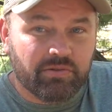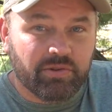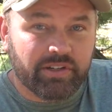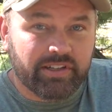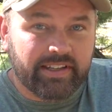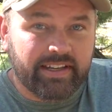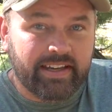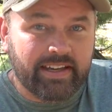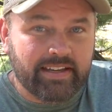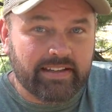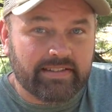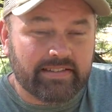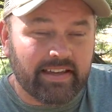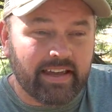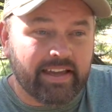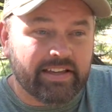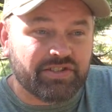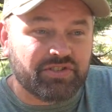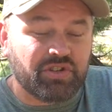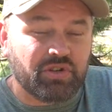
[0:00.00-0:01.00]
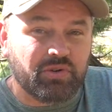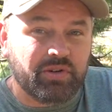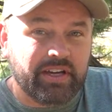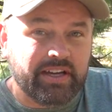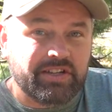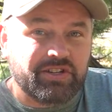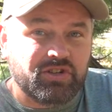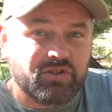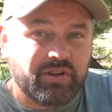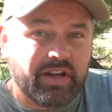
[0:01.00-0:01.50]
really is is to
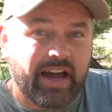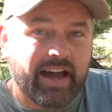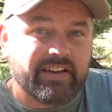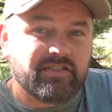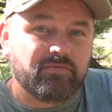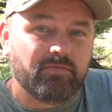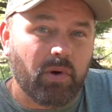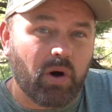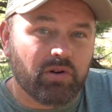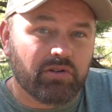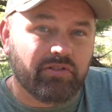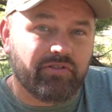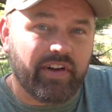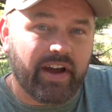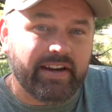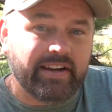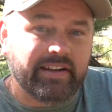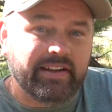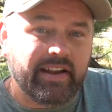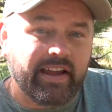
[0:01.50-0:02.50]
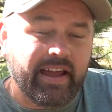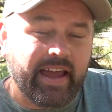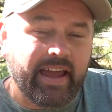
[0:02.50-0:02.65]
get you guys motivated